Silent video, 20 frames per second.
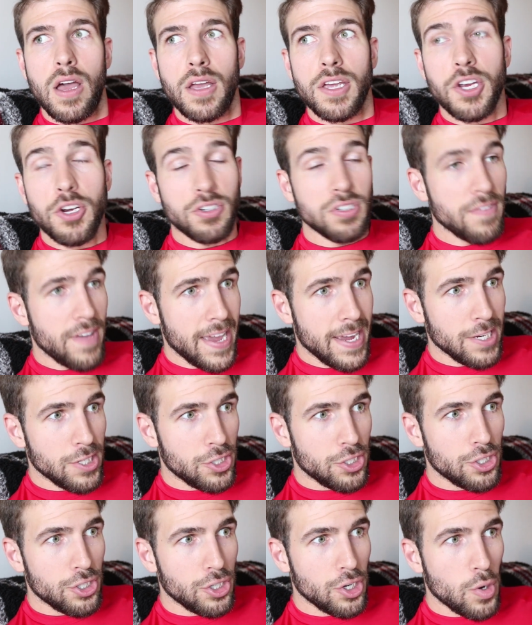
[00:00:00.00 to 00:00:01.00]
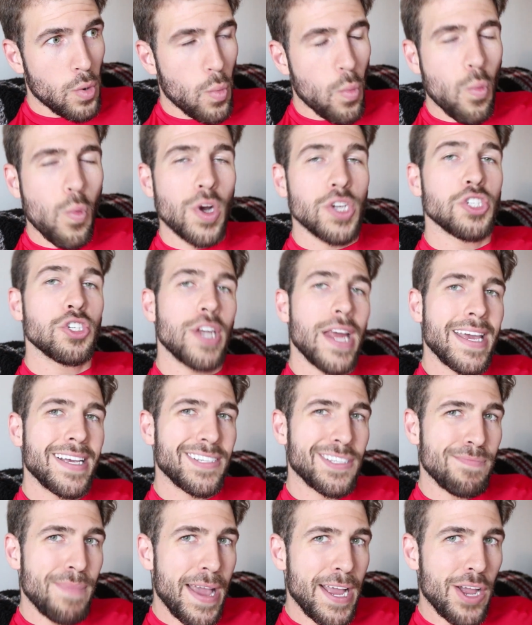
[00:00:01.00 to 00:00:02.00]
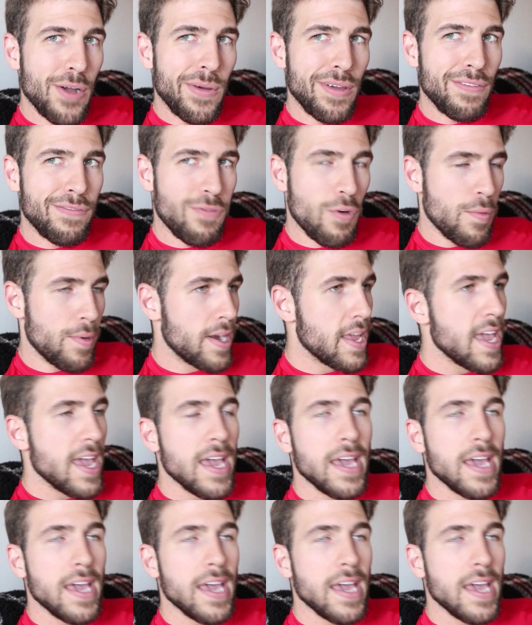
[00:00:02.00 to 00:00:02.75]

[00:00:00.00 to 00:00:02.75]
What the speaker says: years of age, what should I expect going forward?